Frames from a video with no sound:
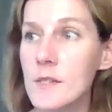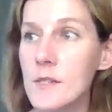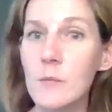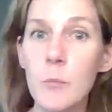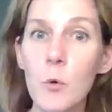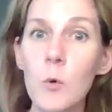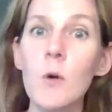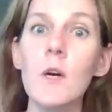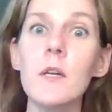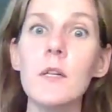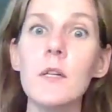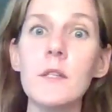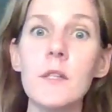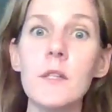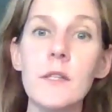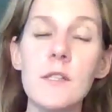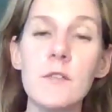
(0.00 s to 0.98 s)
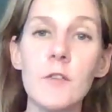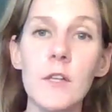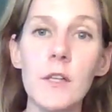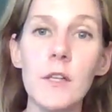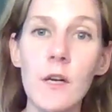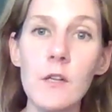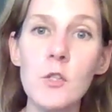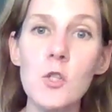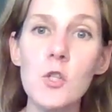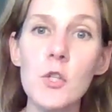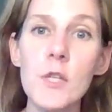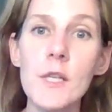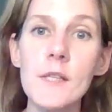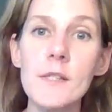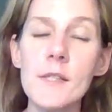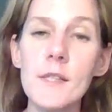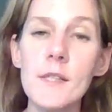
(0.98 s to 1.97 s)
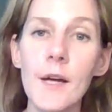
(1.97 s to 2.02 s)
the board in different
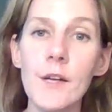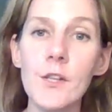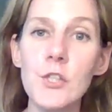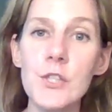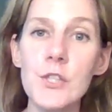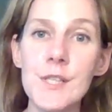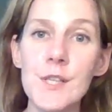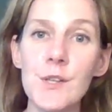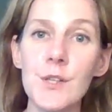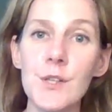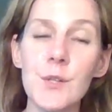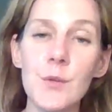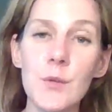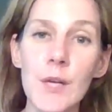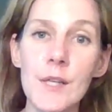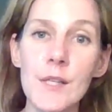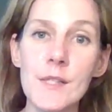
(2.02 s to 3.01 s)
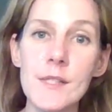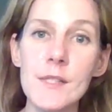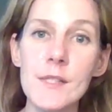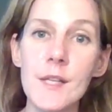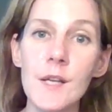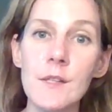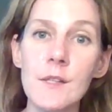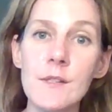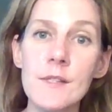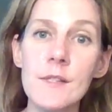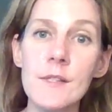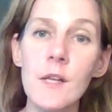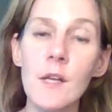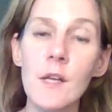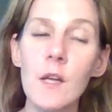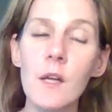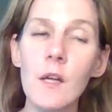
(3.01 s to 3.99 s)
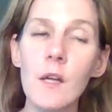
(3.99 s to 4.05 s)
countries, not just here in the United States.
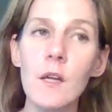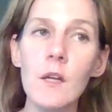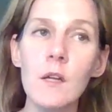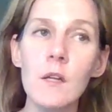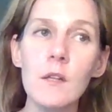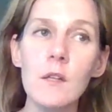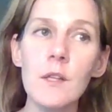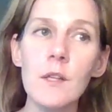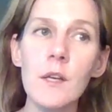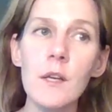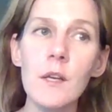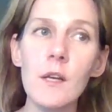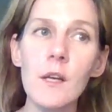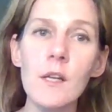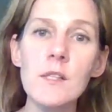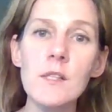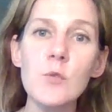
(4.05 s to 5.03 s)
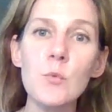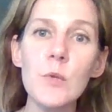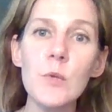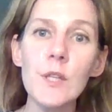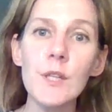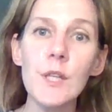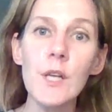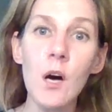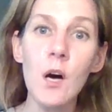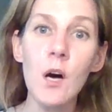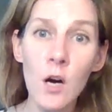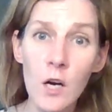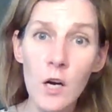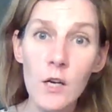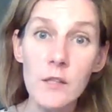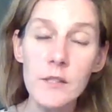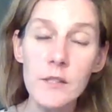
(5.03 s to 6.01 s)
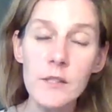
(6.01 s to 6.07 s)
It's really
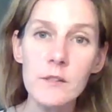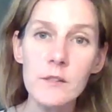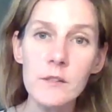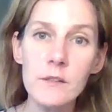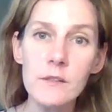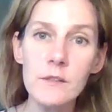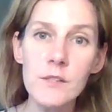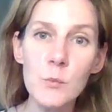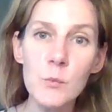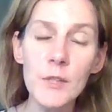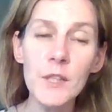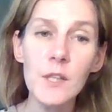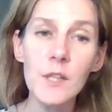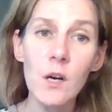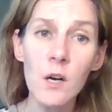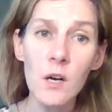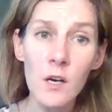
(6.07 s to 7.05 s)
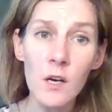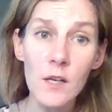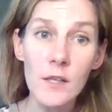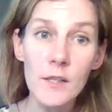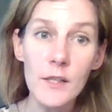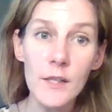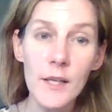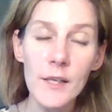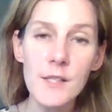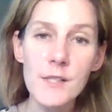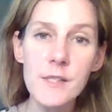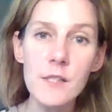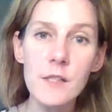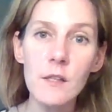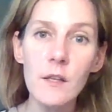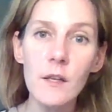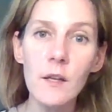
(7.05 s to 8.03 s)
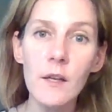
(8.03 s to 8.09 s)
hard. It's really hard. And it's,
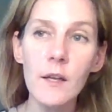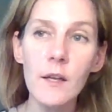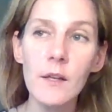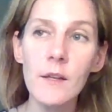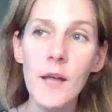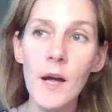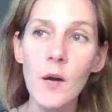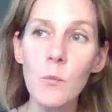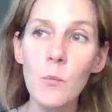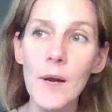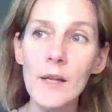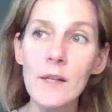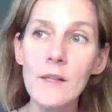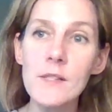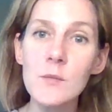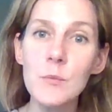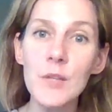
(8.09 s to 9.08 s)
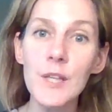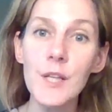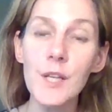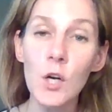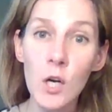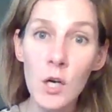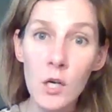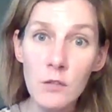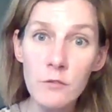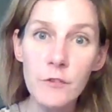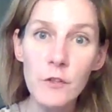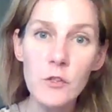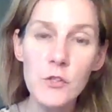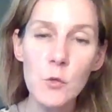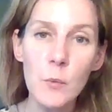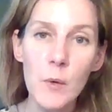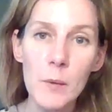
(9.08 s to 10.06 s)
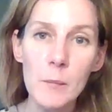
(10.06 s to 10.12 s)
in that way, it's really hurtful
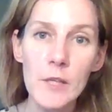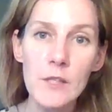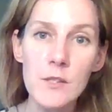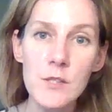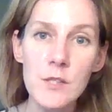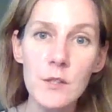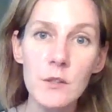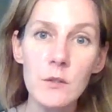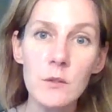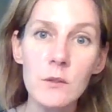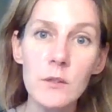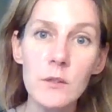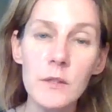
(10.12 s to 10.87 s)
to women too.